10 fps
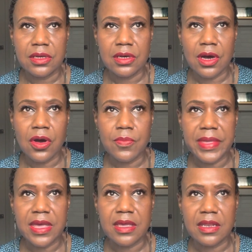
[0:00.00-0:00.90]
Oh
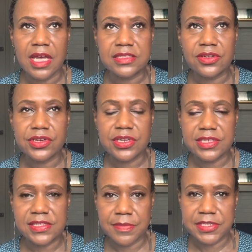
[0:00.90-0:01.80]
man, I started
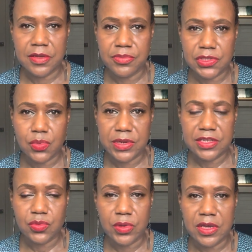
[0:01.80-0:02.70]
in September
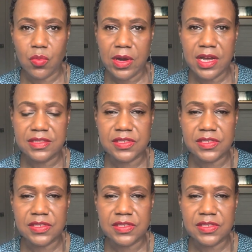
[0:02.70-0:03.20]
2021,